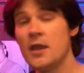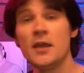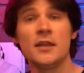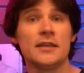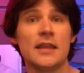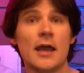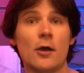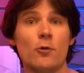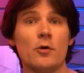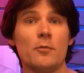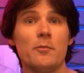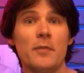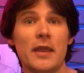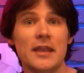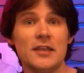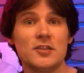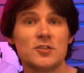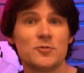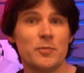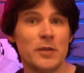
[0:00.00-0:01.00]
Now, what
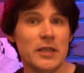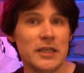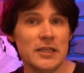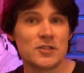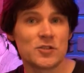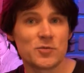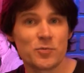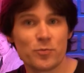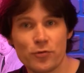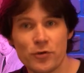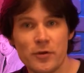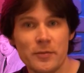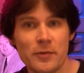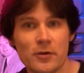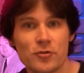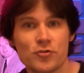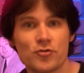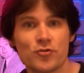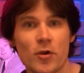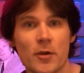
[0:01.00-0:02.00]
makes Pete's
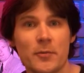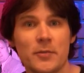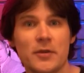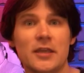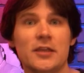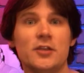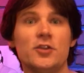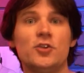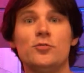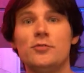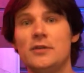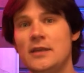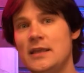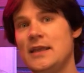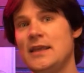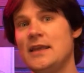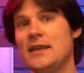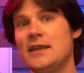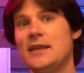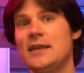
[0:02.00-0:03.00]
Premier drum kit
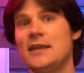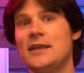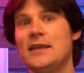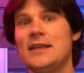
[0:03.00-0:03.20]
unique